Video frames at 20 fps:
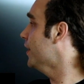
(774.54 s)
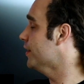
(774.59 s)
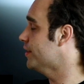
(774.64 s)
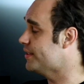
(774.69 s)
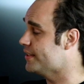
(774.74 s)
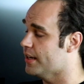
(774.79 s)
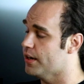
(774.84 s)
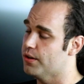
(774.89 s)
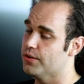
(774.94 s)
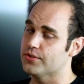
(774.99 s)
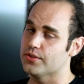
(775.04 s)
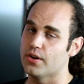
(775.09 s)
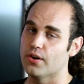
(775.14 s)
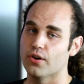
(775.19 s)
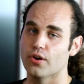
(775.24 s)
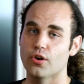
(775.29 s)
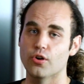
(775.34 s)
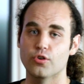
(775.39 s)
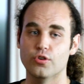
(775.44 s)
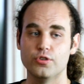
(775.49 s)
cells
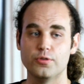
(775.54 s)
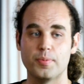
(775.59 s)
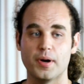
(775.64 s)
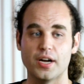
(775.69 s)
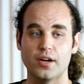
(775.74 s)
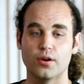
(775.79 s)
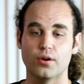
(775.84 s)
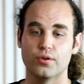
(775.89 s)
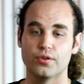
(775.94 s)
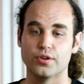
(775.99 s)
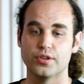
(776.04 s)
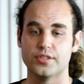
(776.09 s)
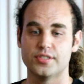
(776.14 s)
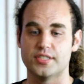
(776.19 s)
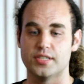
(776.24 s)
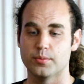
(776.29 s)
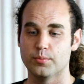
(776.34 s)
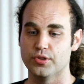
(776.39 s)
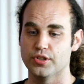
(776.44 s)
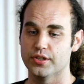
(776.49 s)
are owned by owners
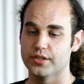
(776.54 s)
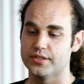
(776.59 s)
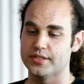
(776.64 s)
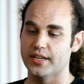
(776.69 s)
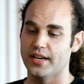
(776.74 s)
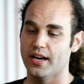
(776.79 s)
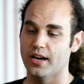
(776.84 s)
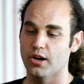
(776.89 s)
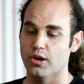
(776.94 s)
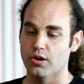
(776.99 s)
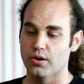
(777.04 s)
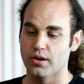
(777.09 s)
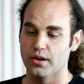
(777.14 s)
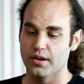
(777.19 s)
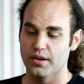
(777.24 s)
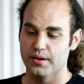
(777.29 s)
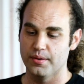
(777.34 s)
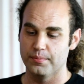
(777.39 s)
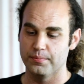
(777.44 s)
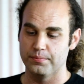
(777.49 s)
similar to
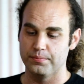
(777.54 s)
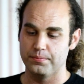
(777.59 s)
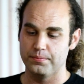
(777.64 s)
how